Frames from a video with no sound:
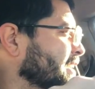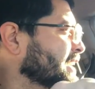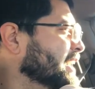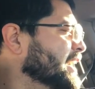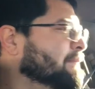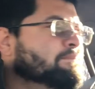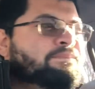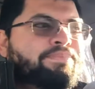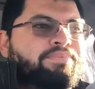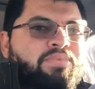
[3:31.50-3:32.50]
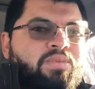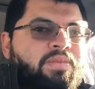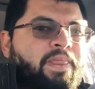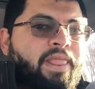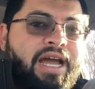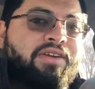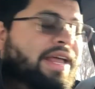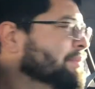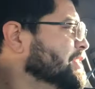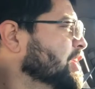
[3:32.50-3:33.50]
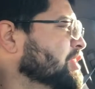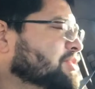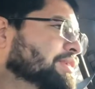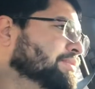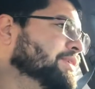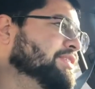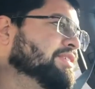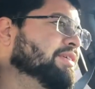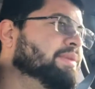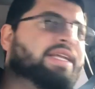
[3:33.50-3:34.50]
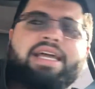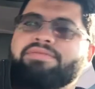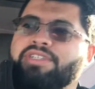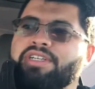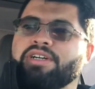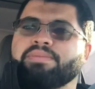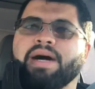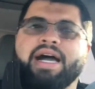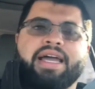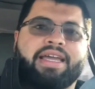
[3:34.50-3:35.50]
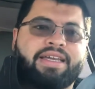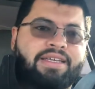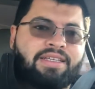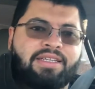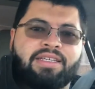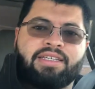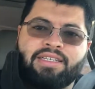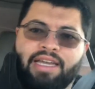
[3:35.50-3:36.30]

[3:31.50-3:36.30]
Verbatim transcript: um I don't have my charger with me, so I might have to go buy a